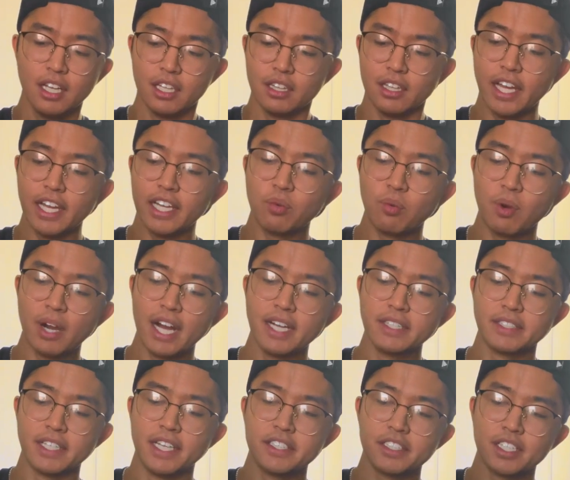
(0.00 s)

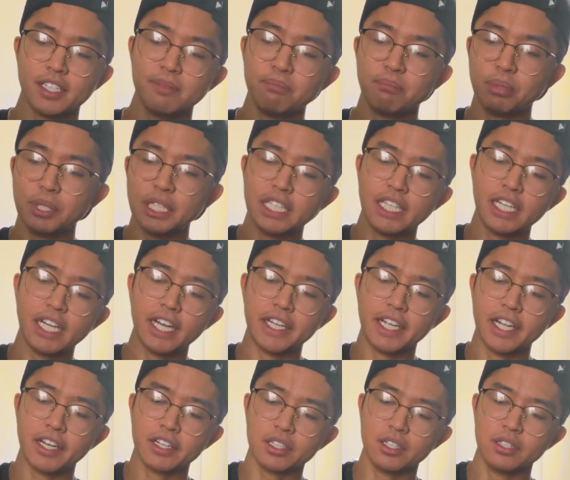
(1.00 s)
Likewise, it's completely
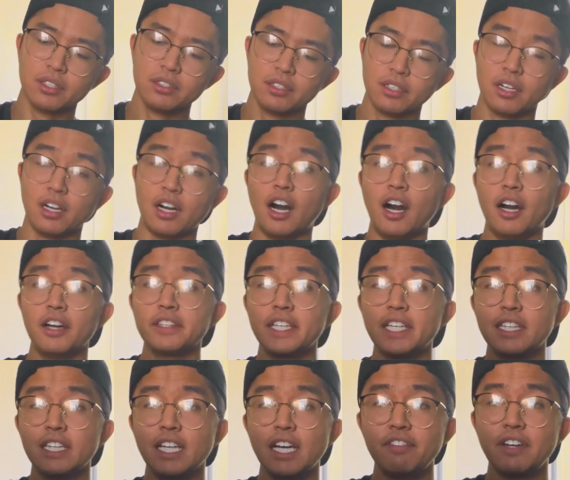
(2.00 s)
identical on the
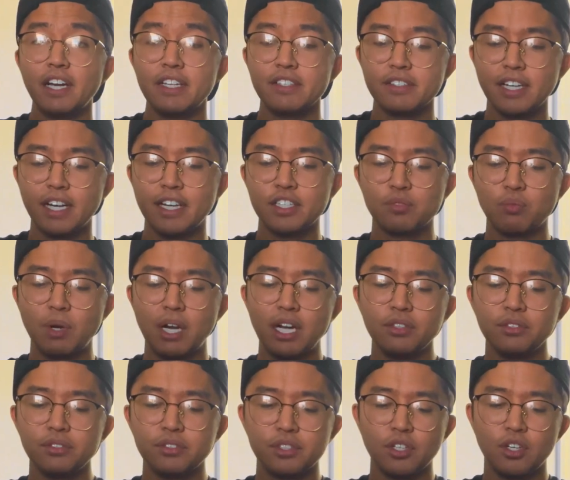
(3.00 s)
left-hand side as
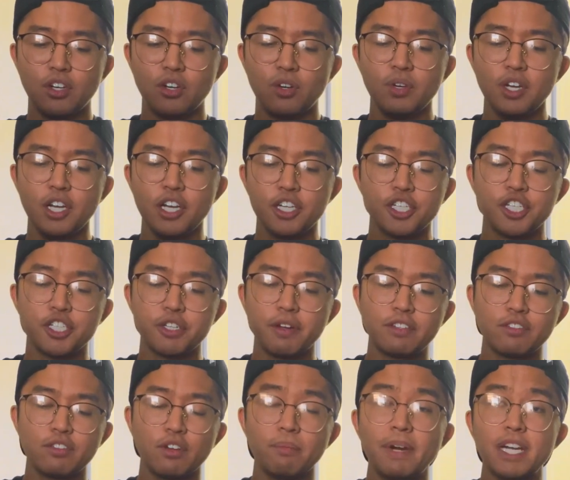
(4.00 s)
well. So
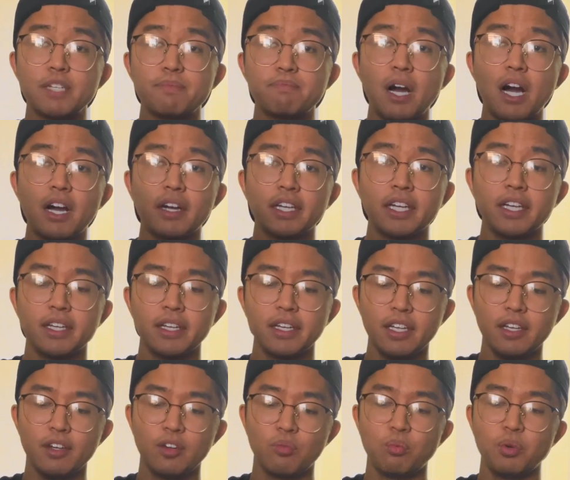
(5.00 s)
stretchable mesh pocket
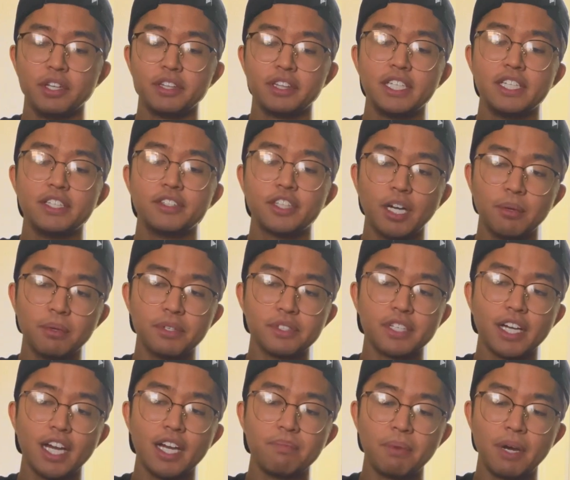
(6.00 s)
with the double side